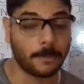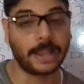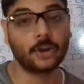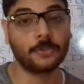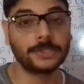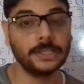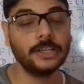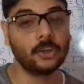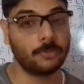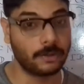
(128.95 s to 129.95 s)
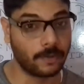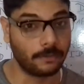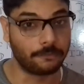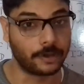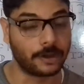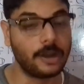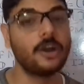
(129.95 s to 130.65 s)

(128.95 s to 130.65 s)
microbes in human welfare.